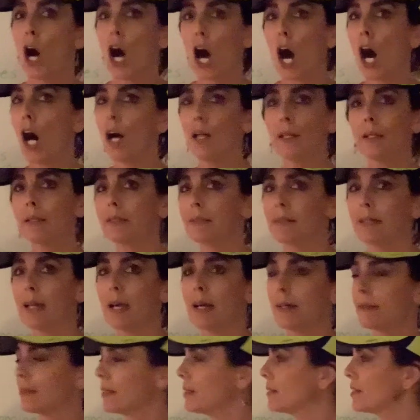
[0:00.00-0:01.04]
All it
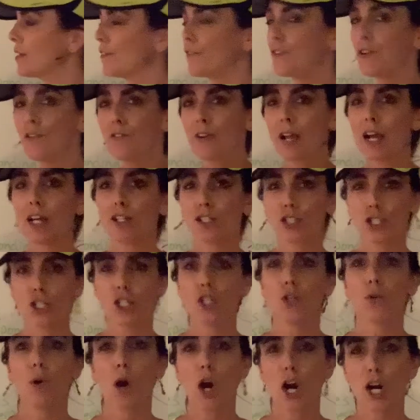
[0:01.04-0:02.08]
says is if you've got
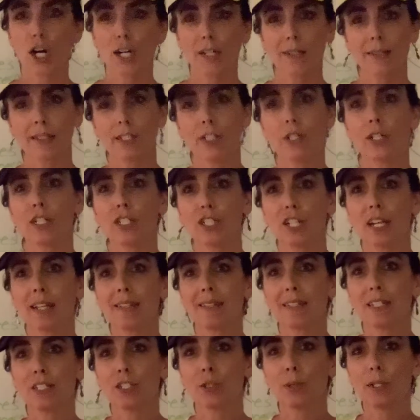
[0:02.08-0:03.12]
2 arcs that are
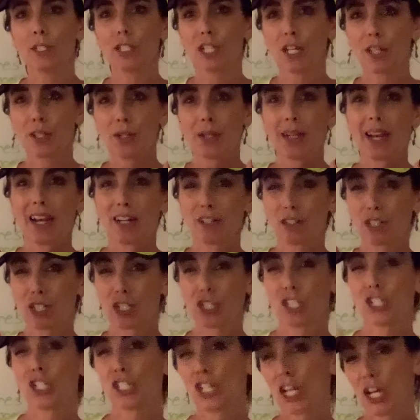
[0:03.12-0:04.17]
adjacent to each other and actually
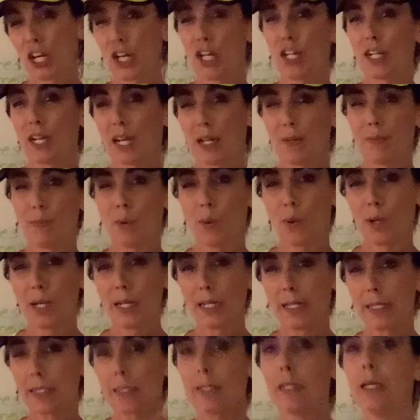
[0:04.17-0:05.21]
share an
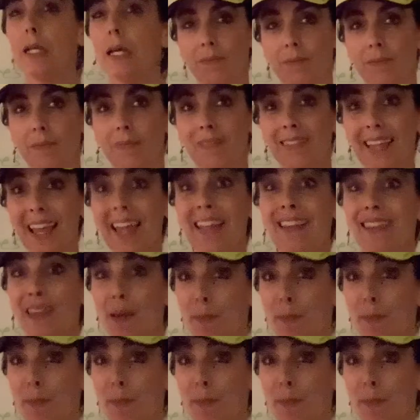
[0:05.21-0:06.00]
endpoint, then the